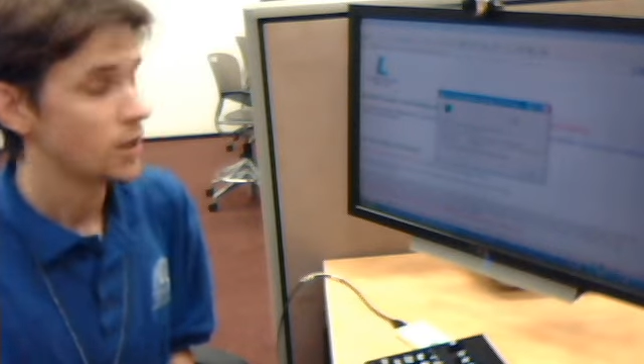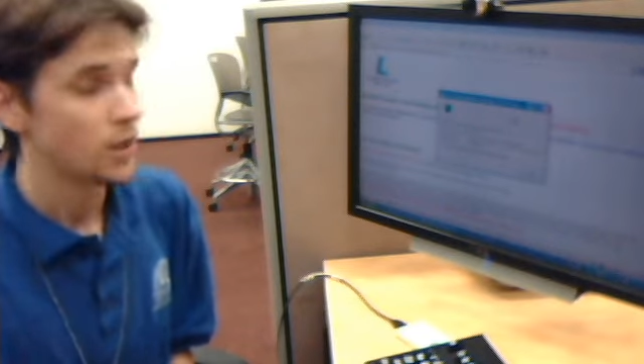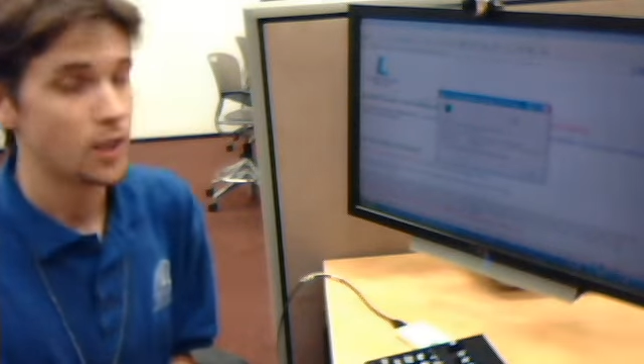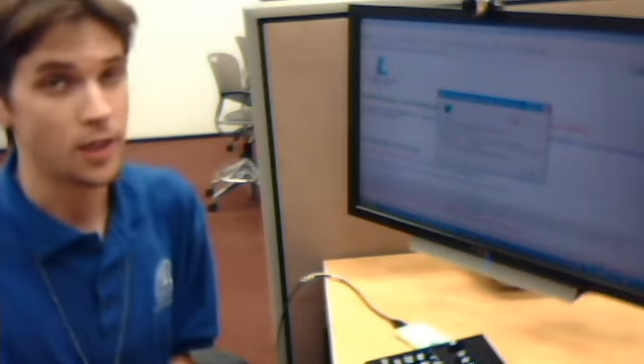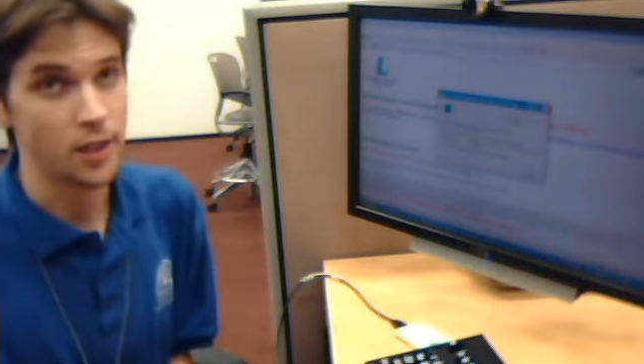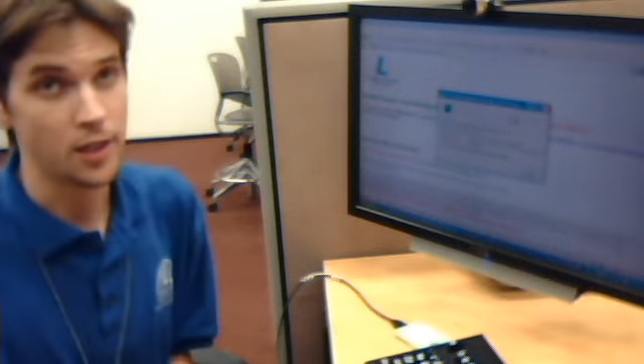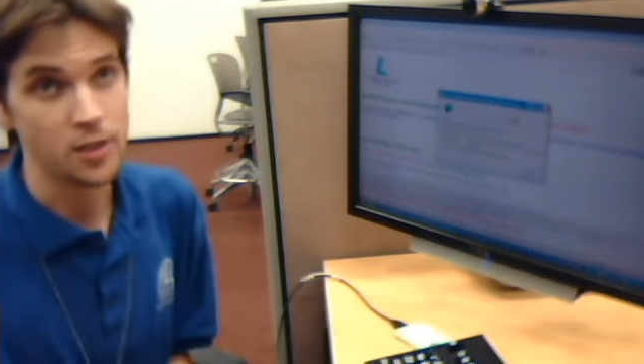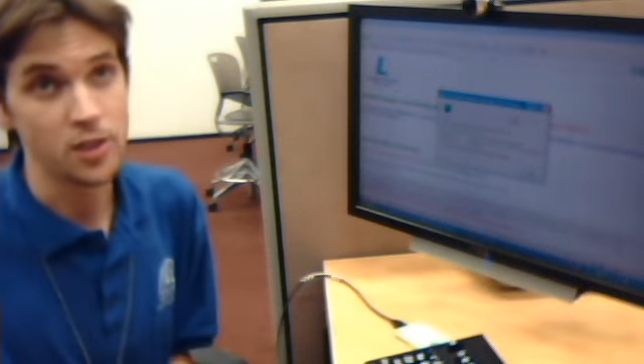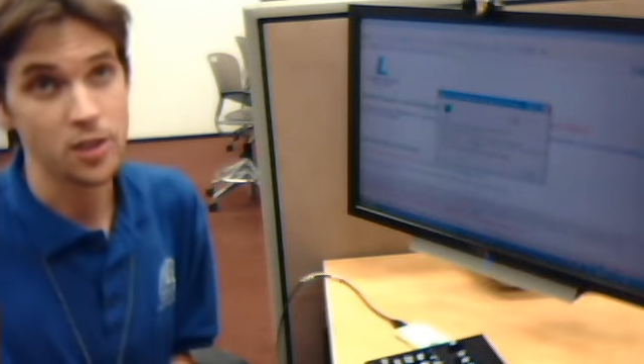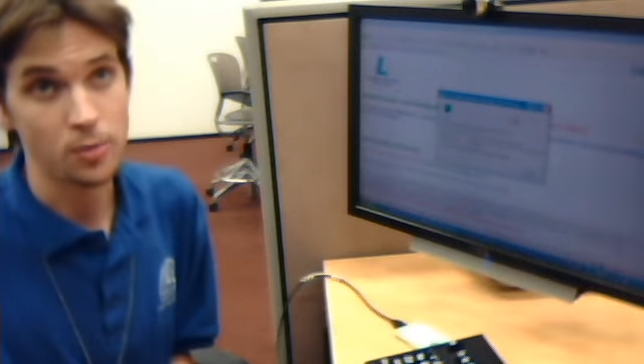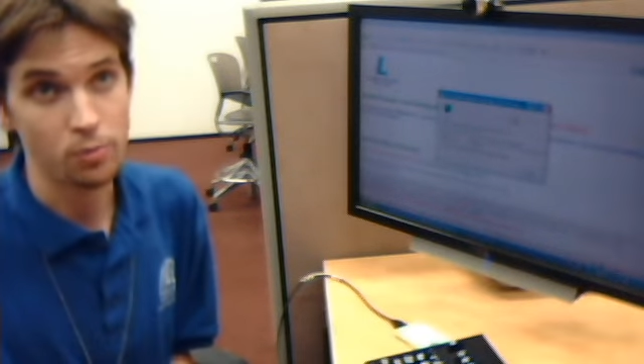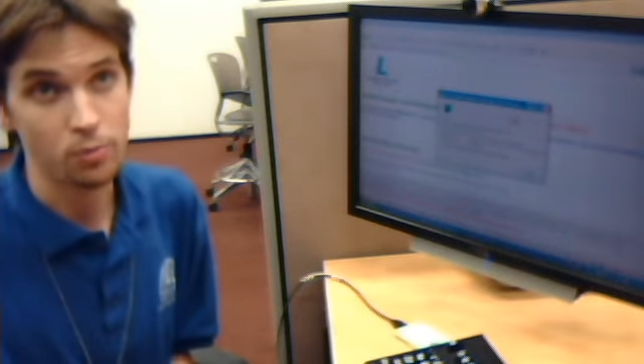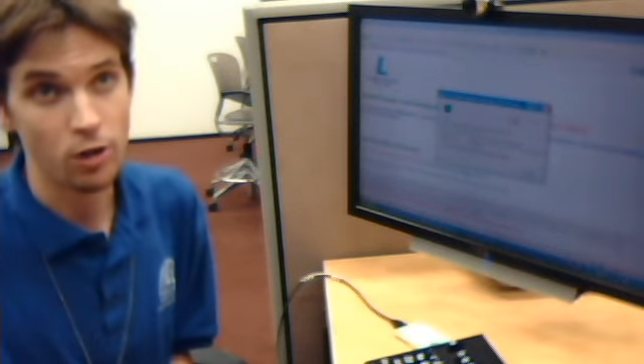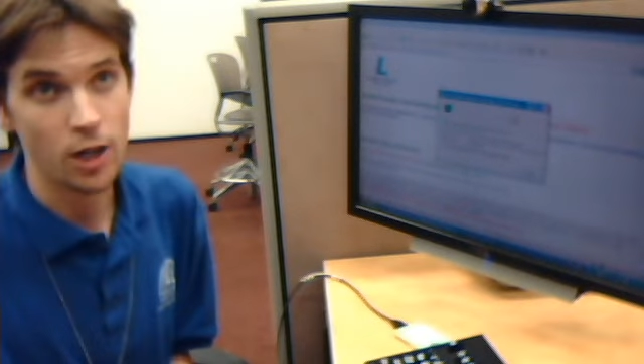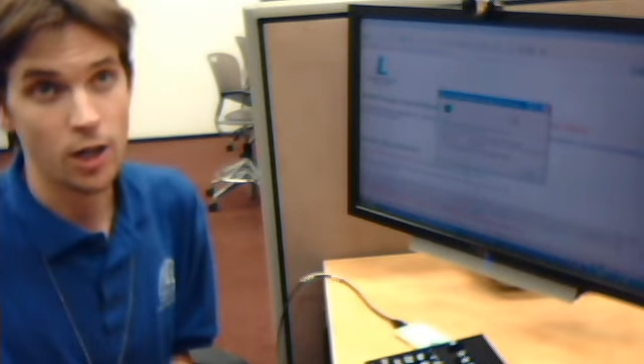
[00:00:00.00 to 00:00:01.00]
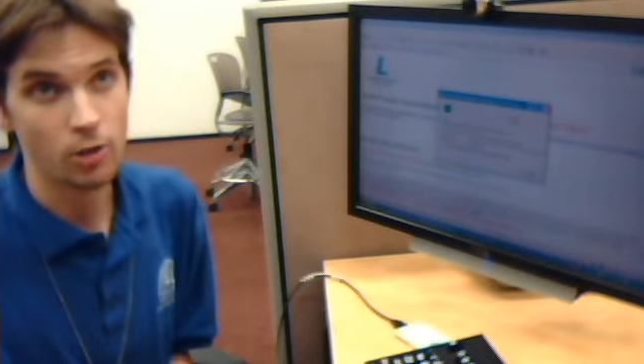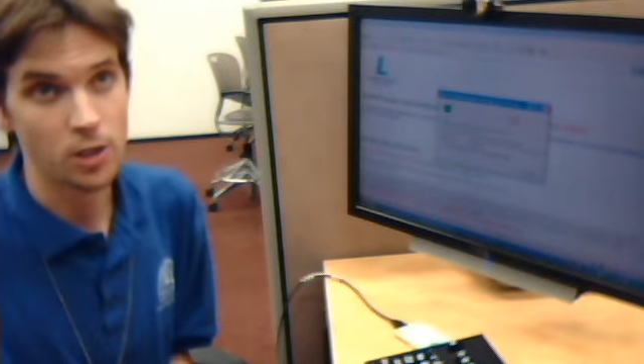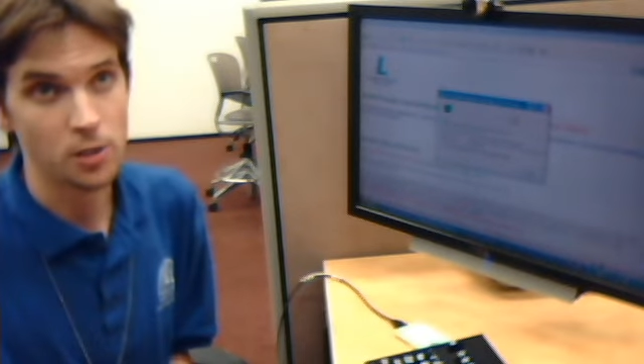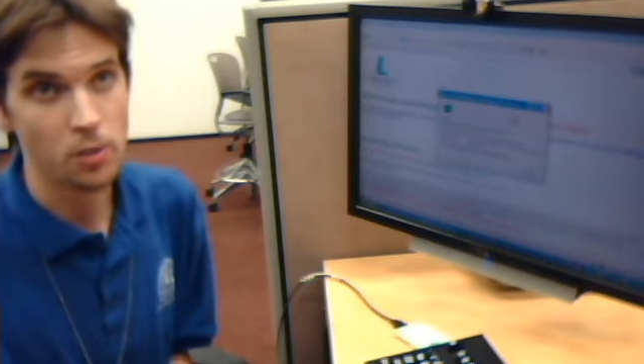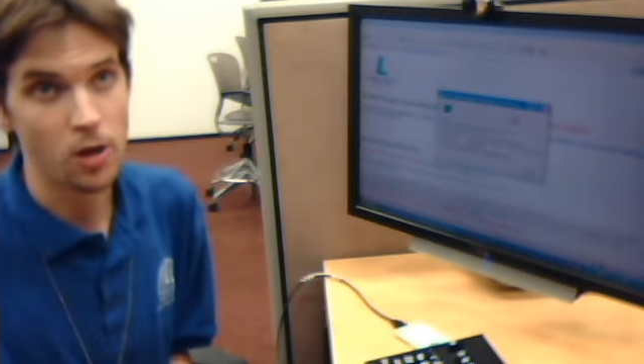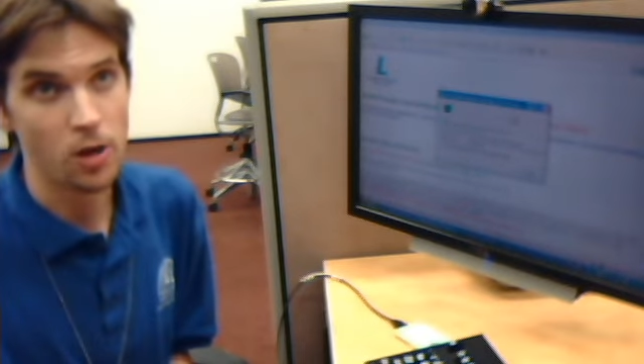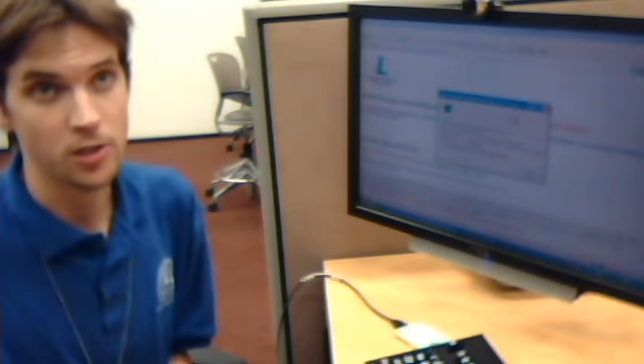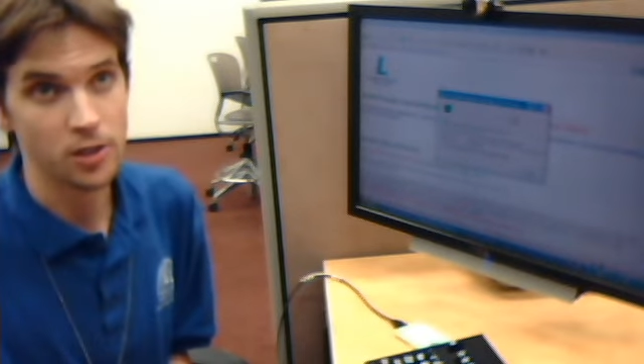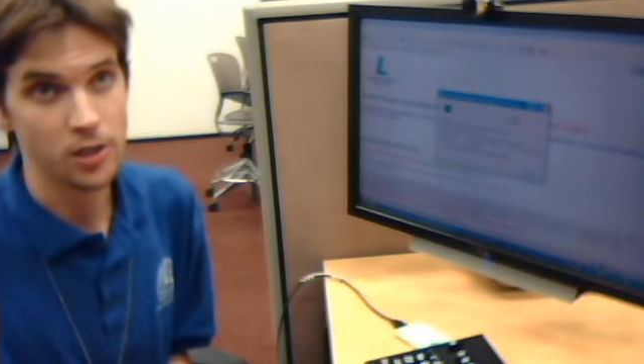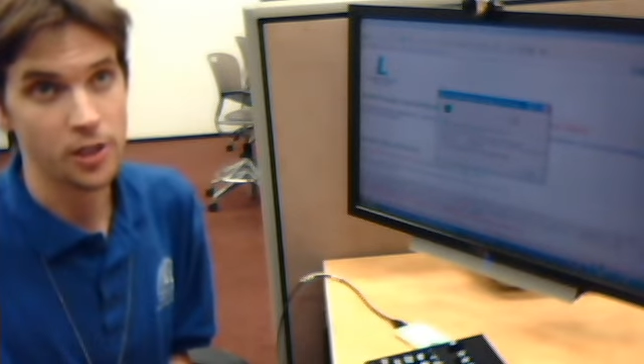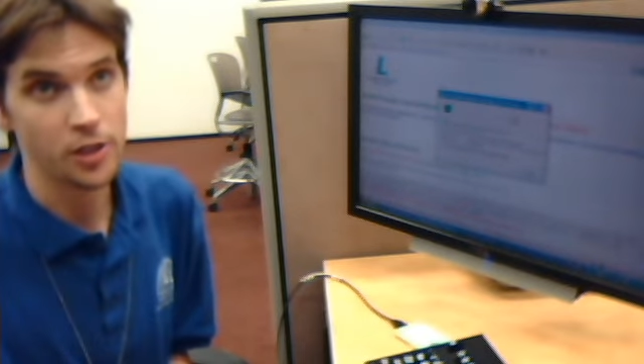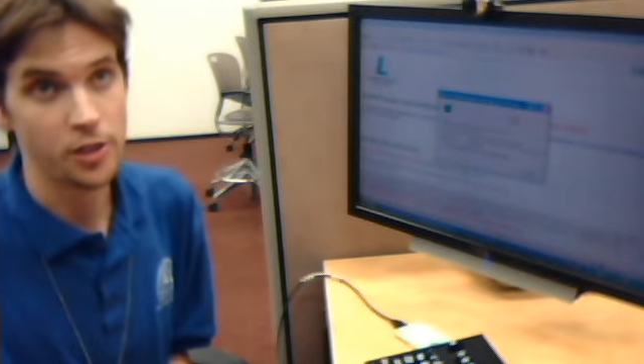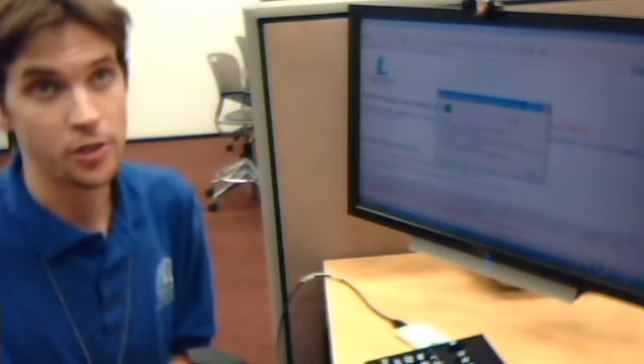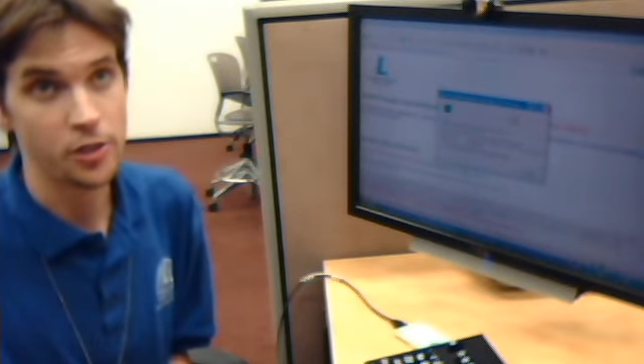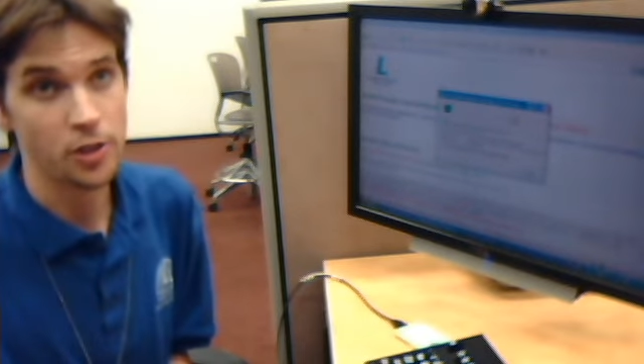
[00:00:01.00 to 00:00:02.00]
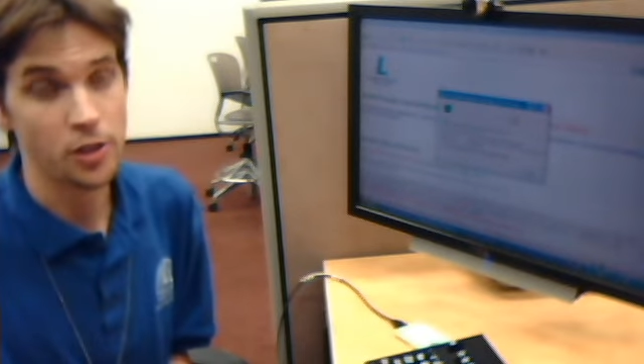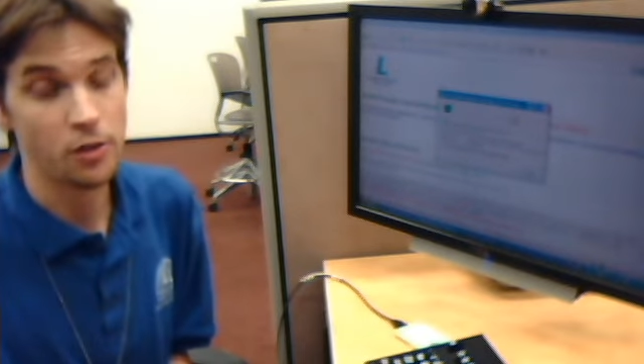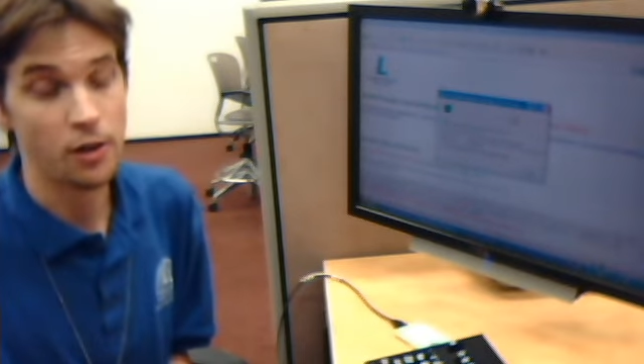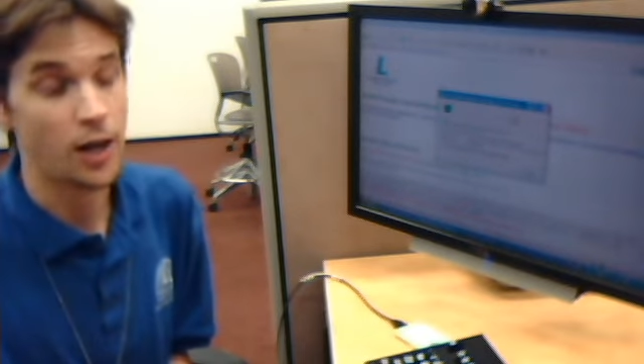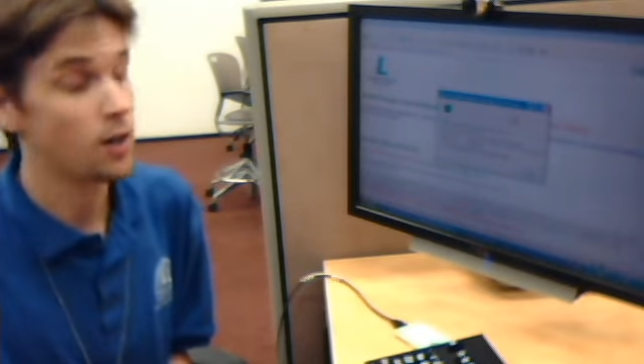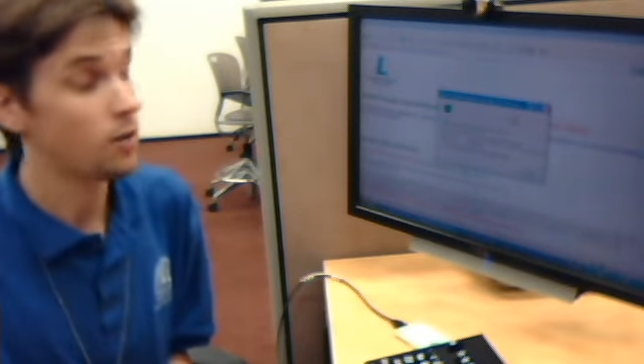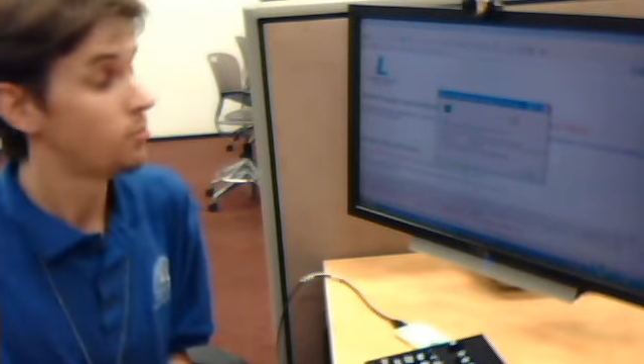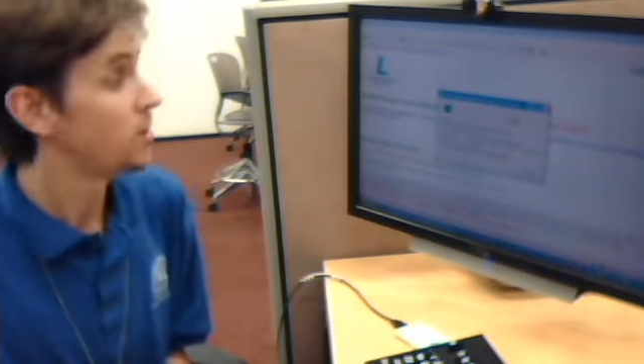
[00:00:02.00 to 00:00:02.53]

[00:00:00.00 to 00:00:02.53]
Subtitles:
Again, this is the progress bar. It's letting you know how